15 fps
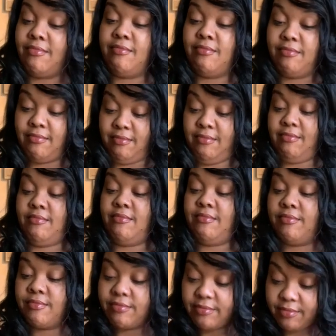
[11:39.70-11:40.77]

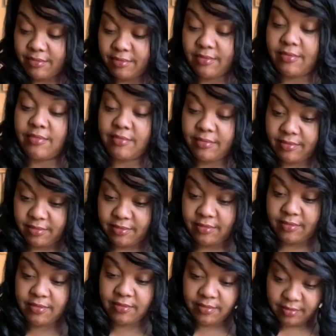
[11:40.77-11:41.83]

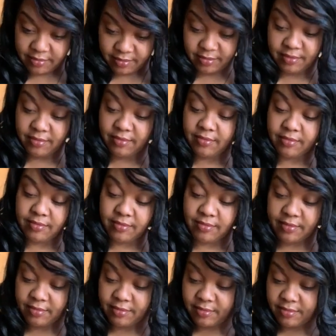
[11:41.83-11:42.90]

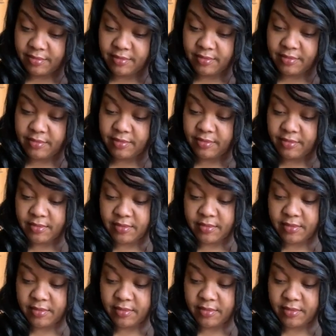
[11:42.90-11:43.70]
(silence)